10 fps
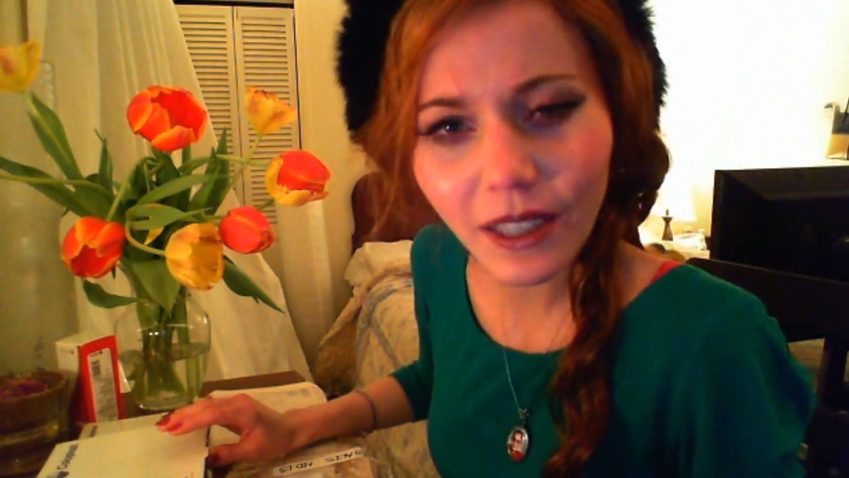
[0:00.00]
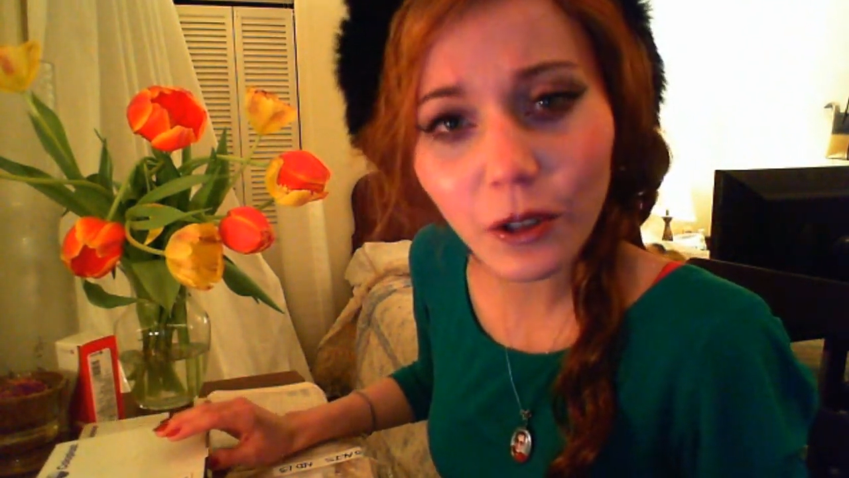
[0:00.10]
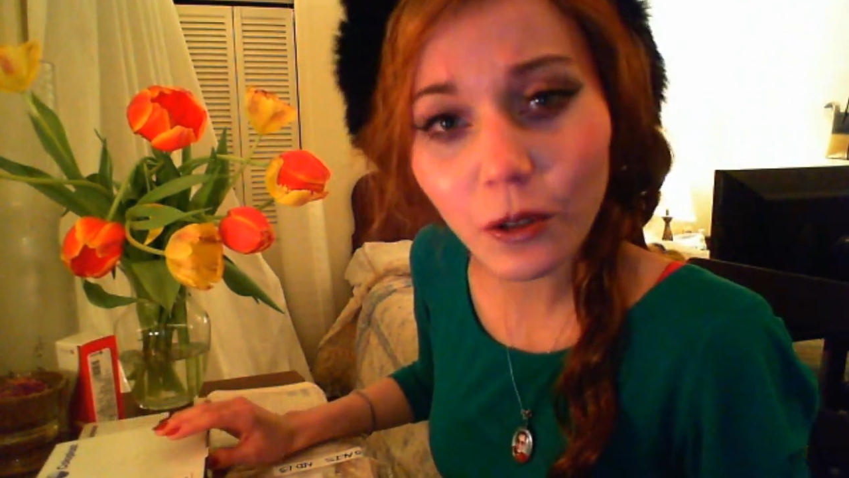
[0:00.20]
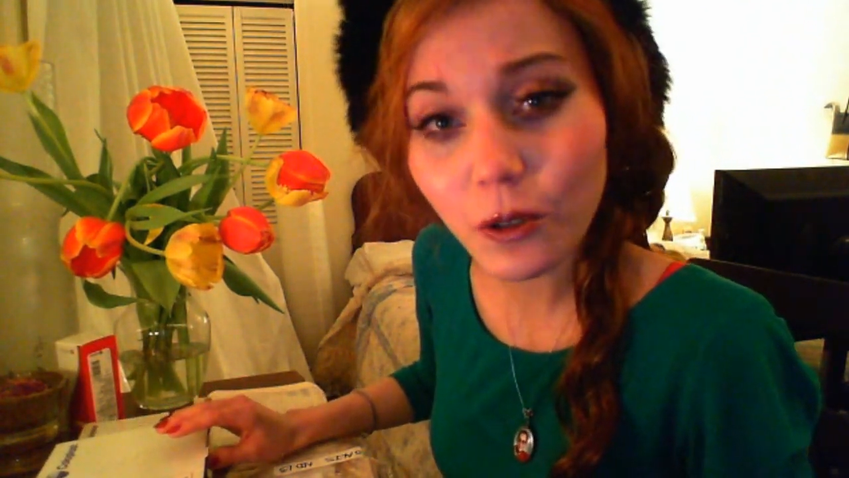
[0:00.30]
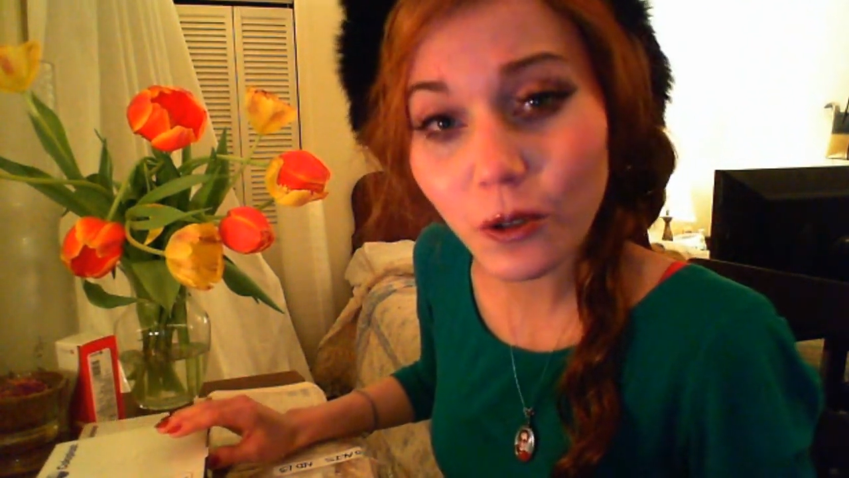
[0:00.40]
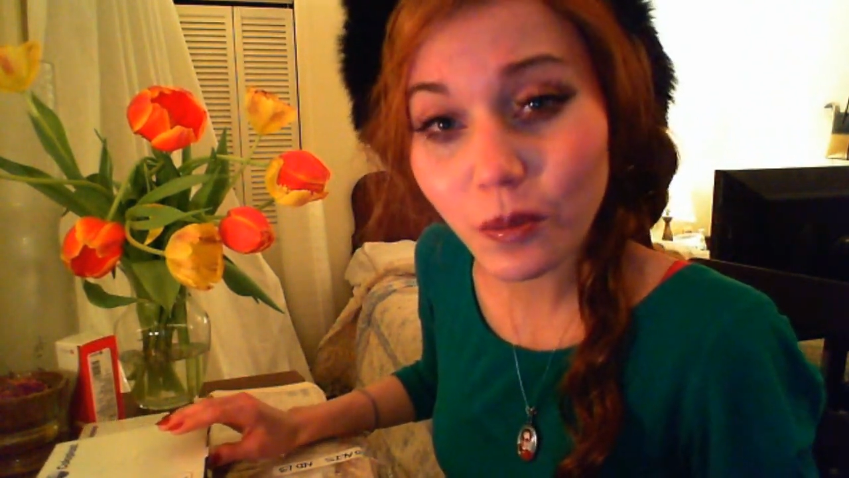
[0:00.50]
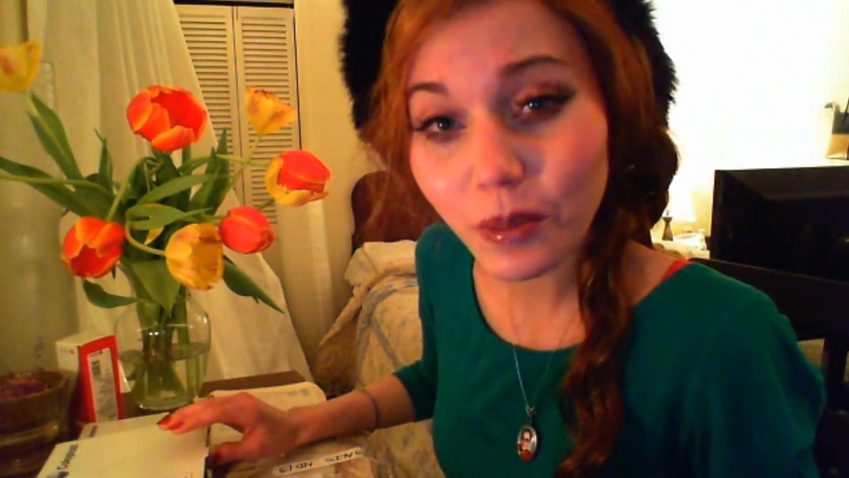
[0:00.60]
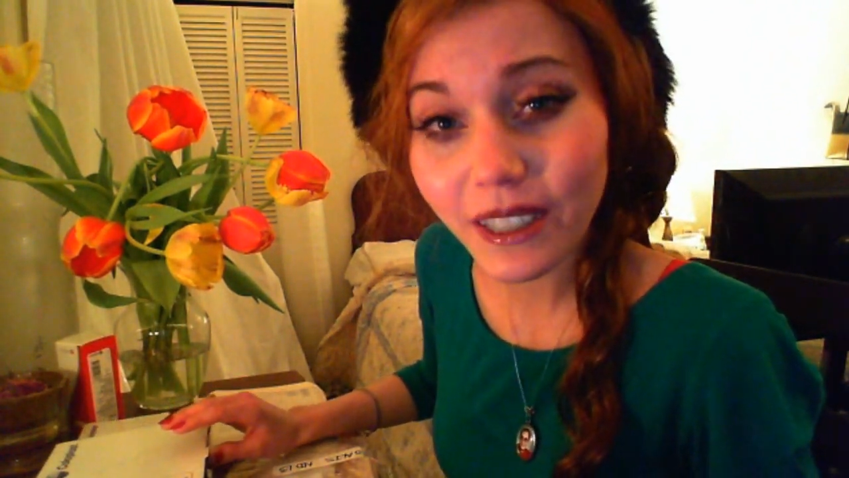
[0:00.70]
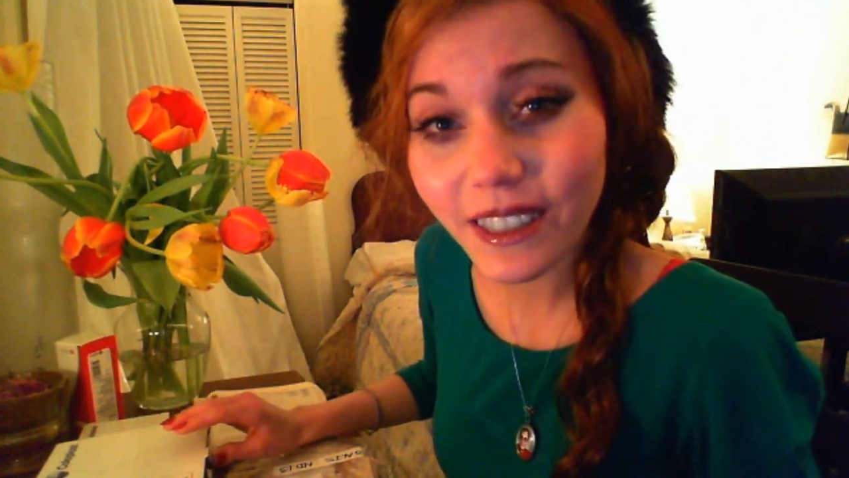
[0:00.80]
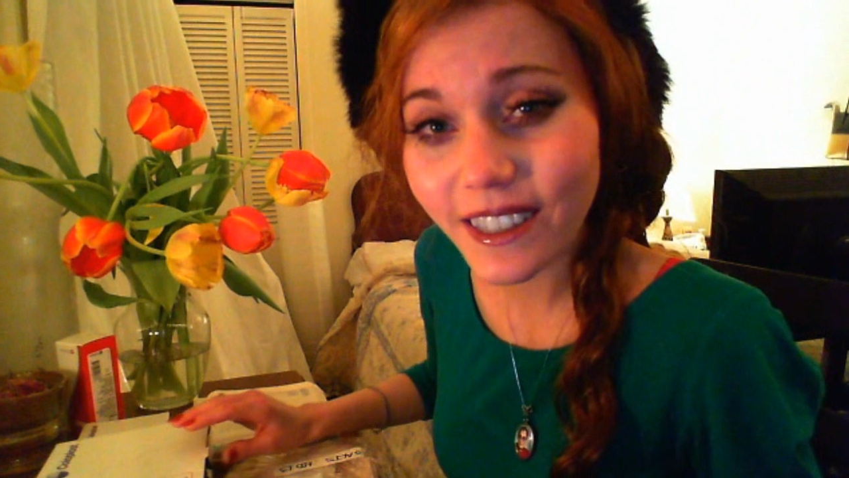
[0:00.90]
could you
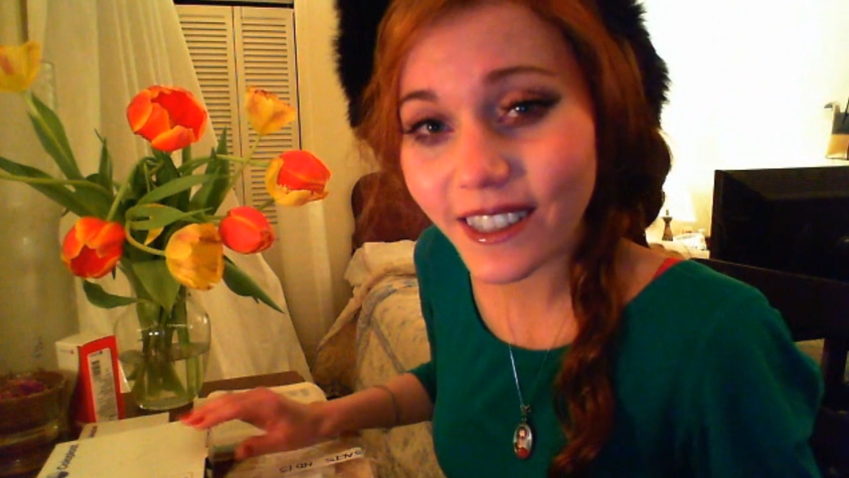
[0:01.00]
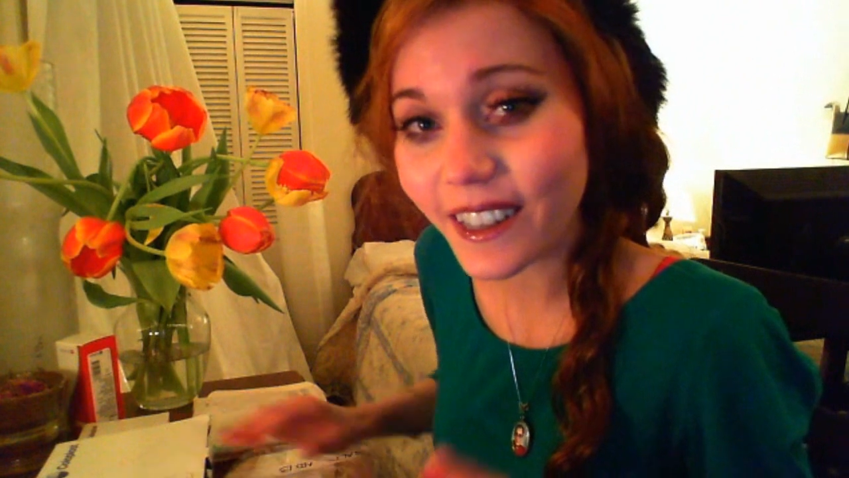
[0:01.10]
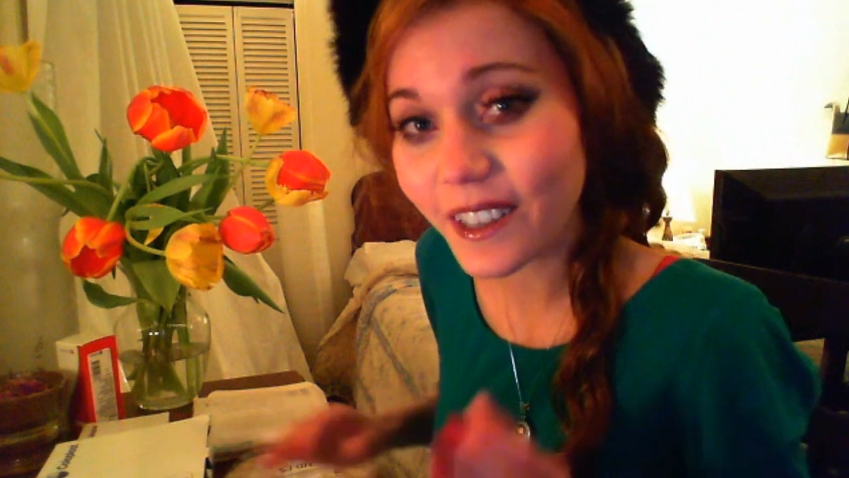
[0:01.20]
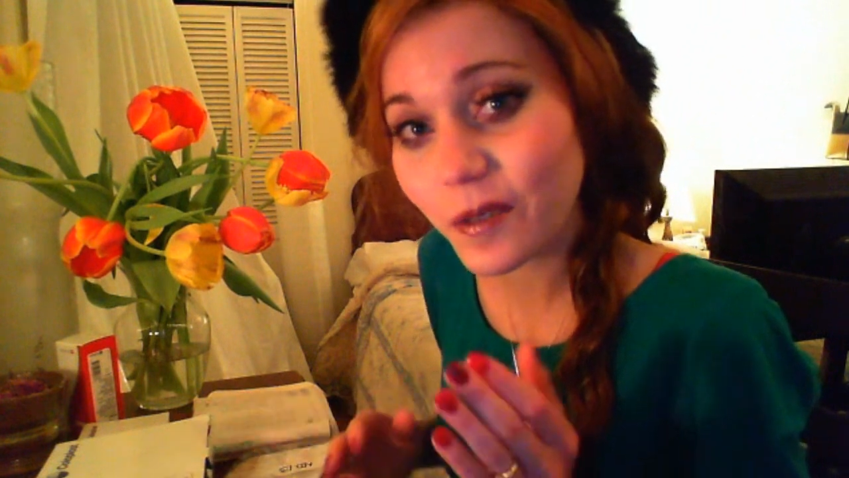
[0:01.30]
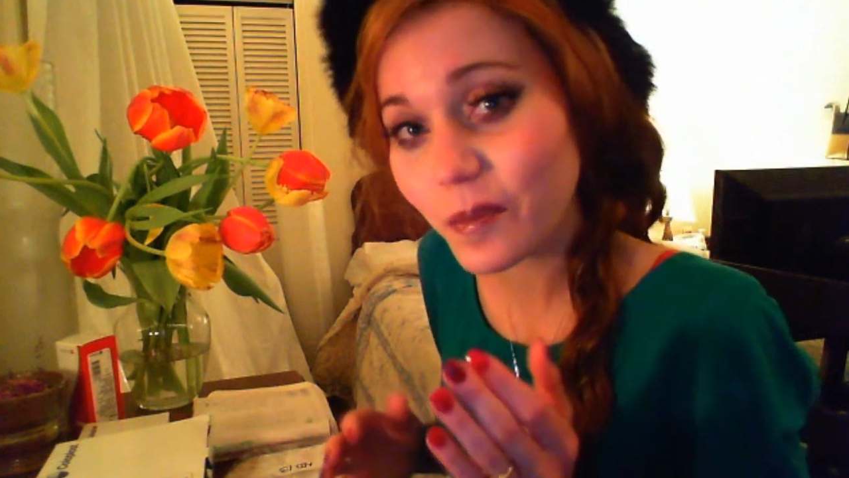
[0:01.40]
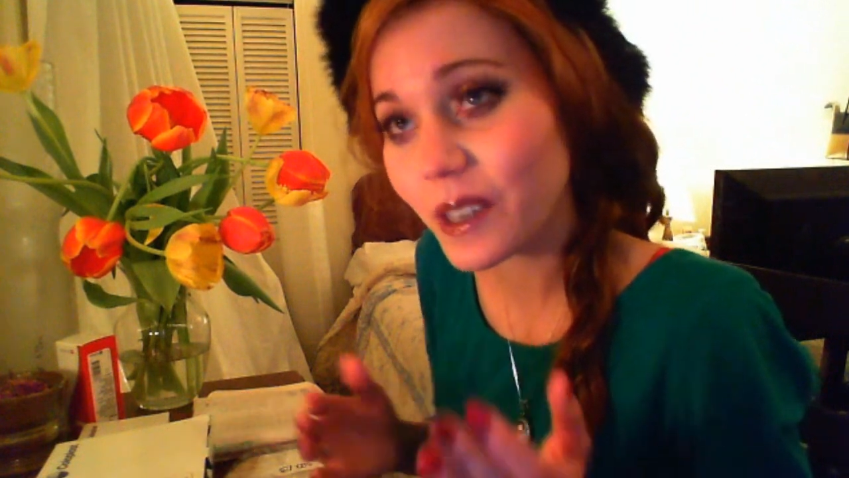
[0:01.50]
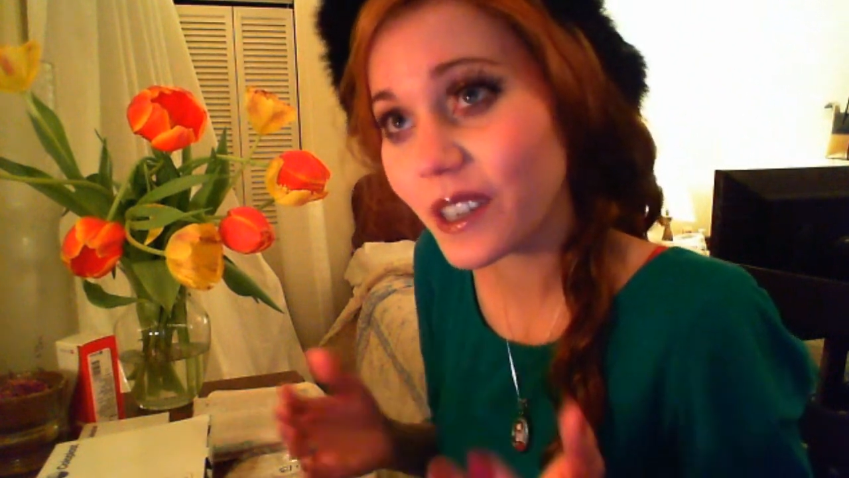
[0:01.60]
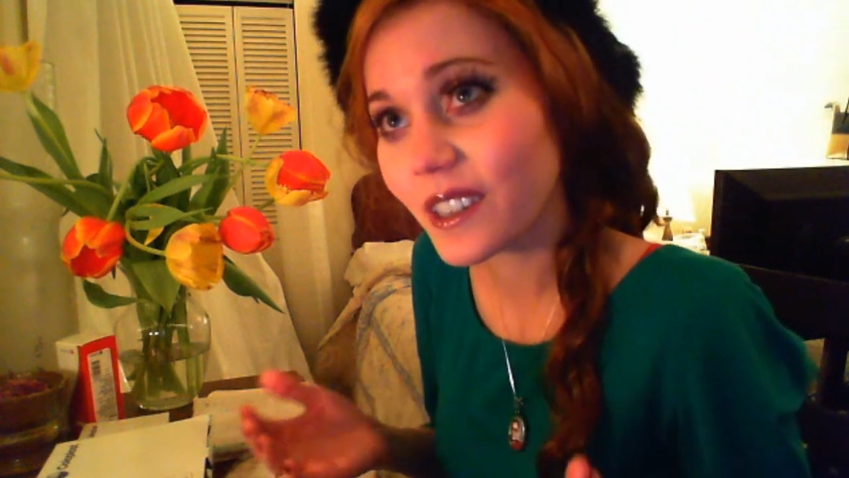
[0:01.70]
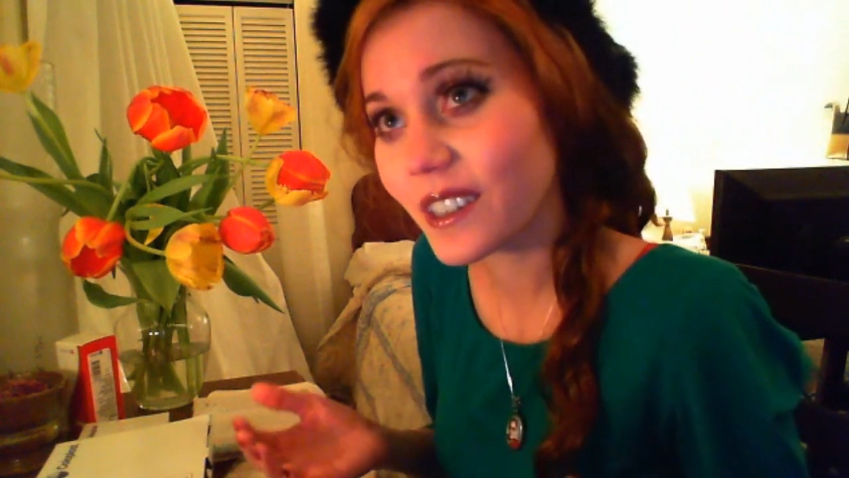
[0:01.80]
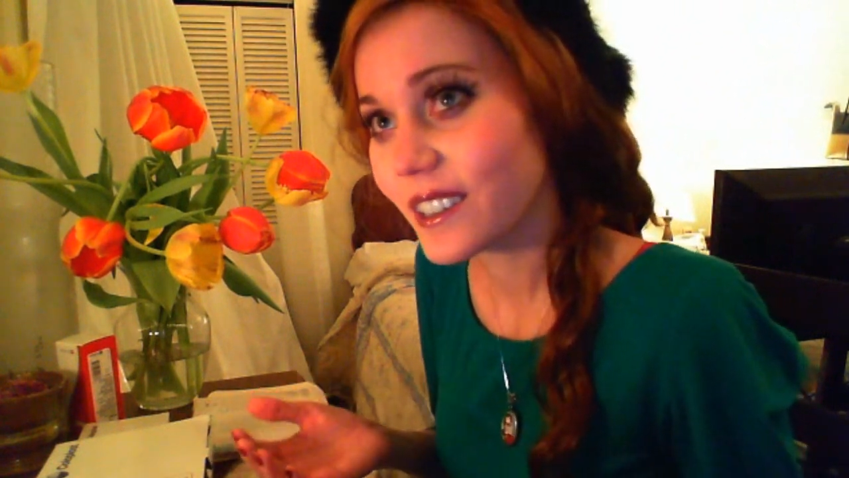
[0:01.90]
please send me